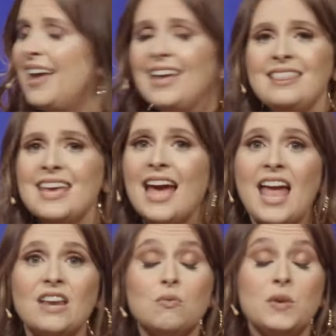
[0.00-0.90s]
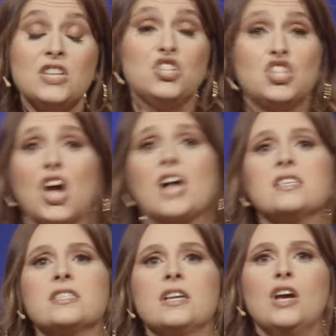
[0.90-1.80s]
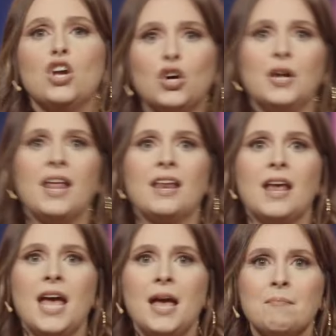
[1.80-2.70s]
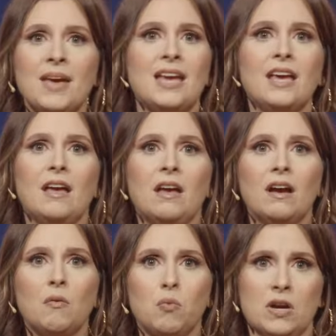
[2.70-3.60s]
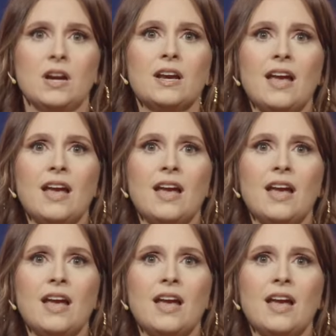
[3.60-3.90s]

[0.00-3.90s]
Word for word: in the end, we just couldn't make it work.